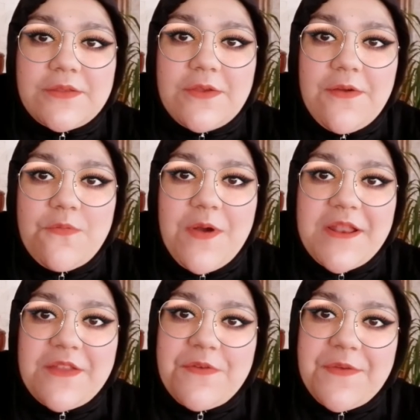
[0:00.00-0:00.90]
So
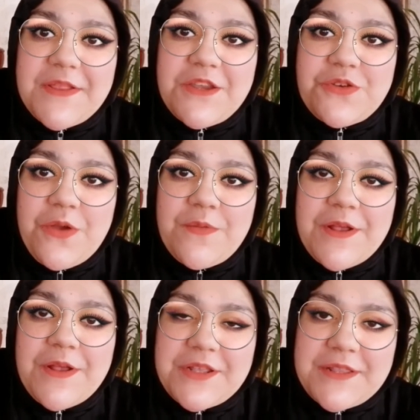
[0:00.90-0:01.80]
everyone, if you really enjoyed
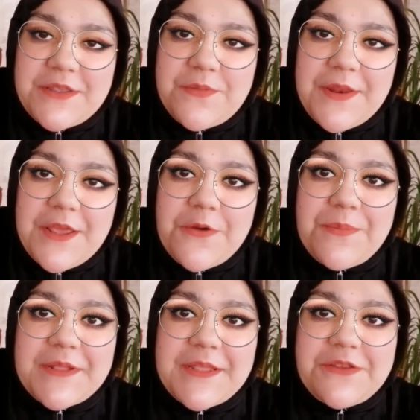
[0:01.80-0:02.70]
watching this video,
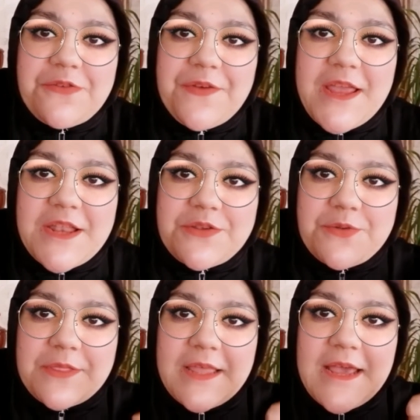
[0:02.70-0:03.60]
please don't forget
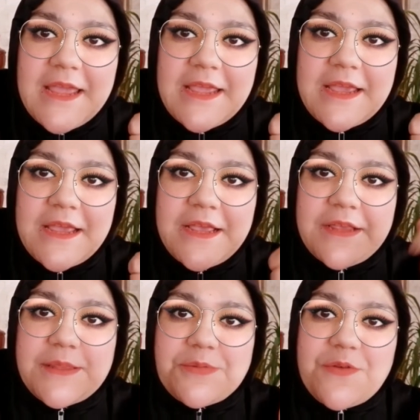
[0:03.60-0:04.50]
to like,
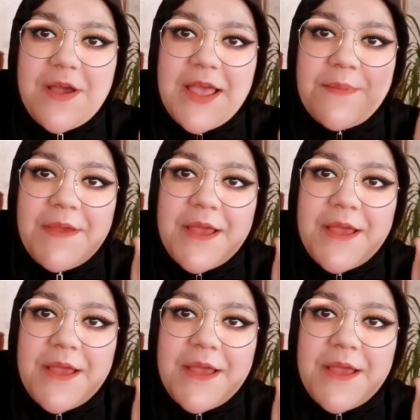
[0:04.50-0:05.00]
subscribe,